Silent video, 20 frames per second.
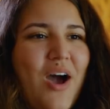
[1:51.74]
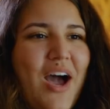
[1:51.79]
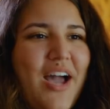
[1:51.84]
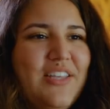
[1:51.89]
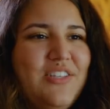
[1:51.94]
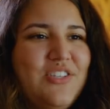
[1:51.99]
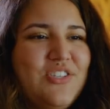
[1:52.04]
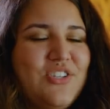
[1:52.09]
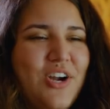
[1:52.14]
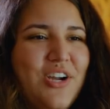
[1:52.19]

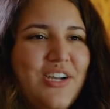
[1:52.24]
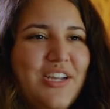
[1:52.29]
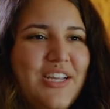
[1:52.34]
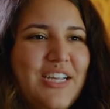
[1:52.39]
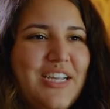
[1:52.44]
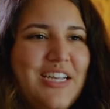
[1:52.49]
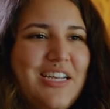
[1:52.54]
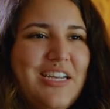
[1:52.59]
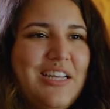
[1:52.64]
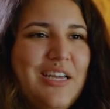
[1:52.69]
I
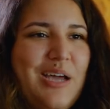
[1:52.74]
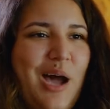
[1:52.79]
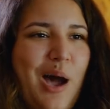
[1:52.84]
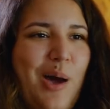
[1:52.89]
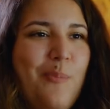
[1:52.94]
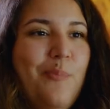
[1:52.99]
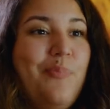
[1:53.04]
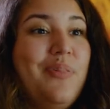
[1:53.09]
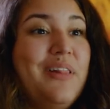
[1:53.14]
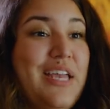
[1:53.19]
started
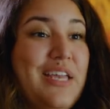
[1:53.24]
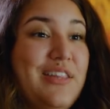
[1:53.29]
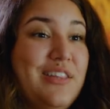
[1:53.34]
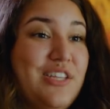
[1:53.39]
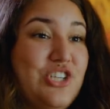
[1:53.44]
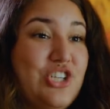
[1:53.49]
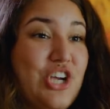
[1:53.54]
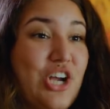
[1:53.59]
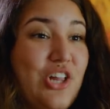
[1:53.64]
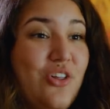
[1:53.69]
playing
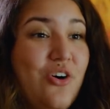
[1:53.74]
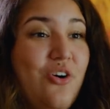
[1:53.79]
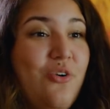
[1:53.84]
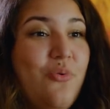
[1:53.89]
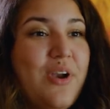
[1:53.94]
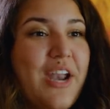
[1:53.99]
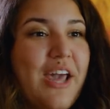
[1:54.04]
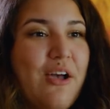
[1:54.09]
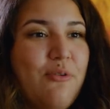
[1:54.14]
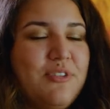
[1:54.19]
the cello
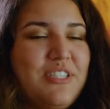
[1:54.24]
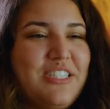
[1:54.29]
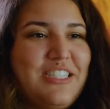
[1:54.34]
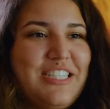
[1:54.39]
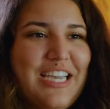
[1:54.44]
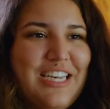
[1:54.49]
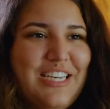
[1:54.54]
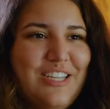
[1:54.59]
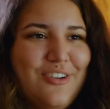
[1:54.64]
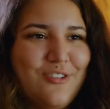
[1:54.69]
when I was
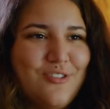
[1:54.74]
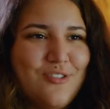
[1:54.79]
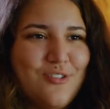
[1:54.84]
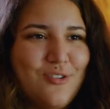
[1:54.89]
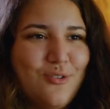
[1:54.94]
10 years